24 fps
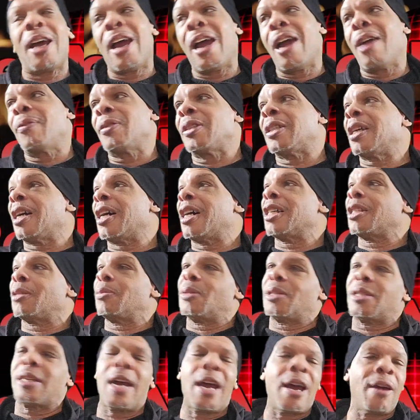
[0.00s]

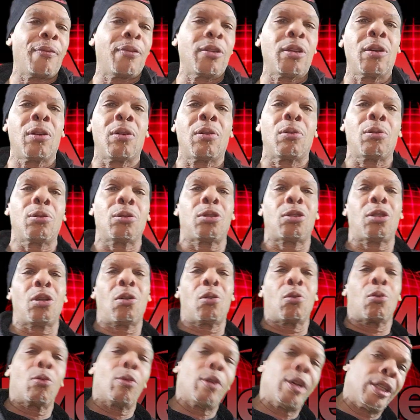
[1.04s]
advertisements, having your own show,